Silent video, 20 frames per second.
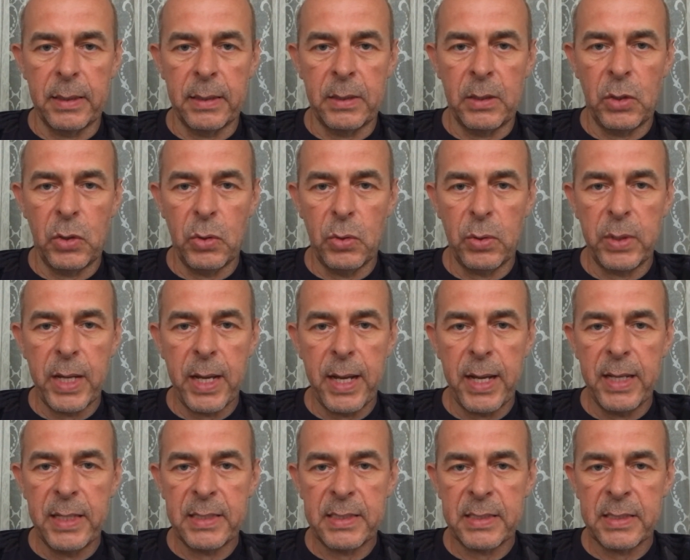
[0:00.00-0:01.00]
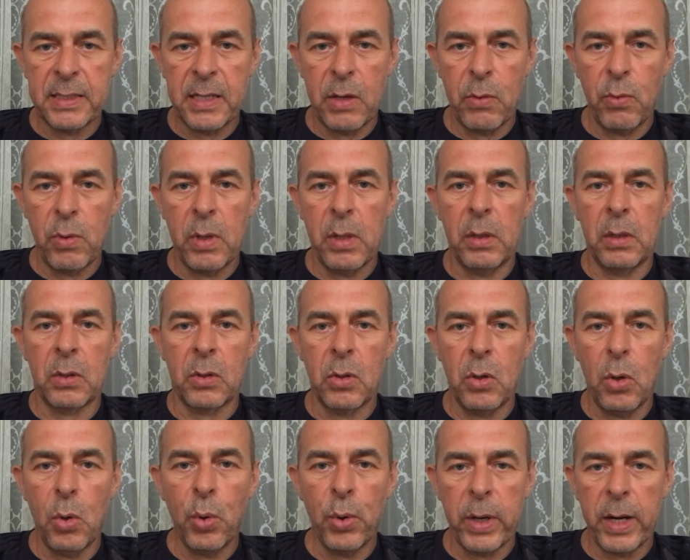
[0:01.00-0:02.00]
new guys, they will
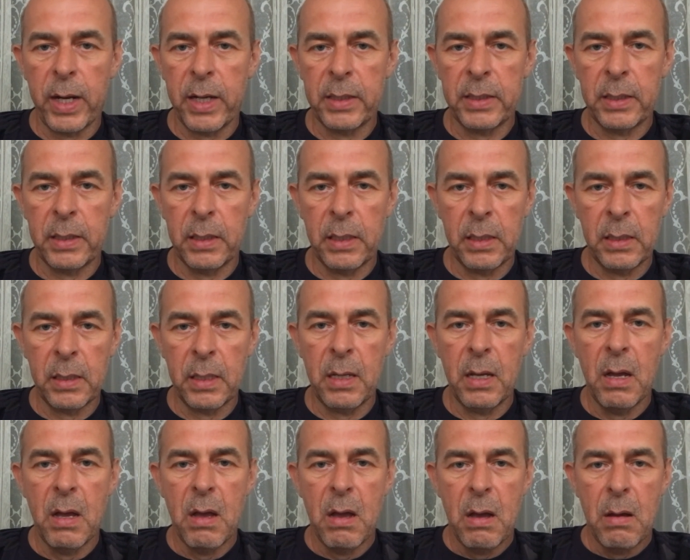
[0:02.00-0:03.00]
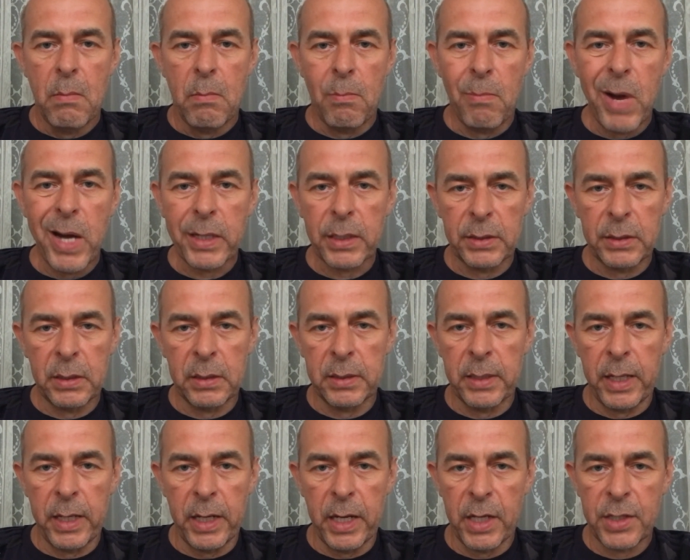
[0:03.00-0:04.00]
go rather in a marketing
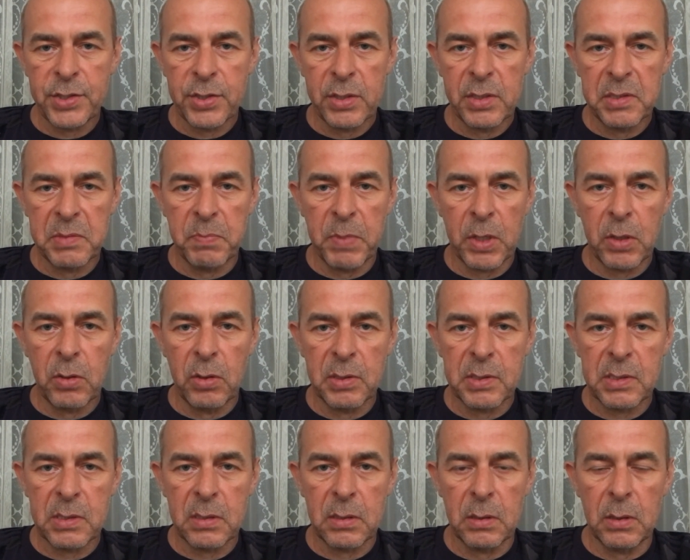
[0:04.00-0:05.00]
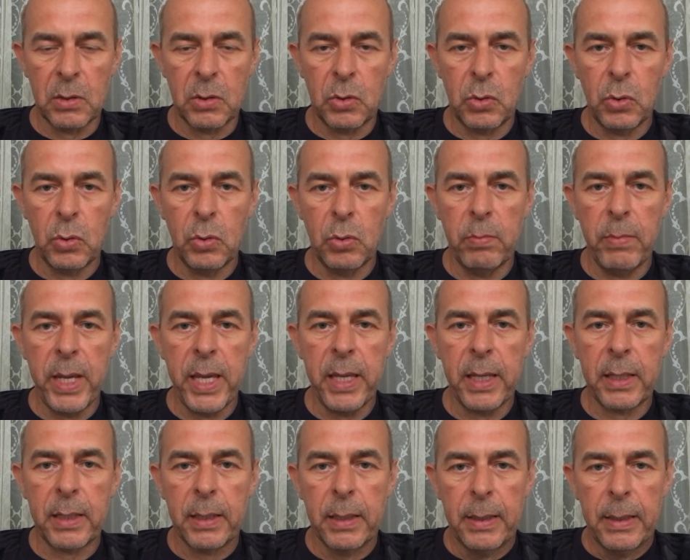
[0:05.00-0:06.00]
directions, because to make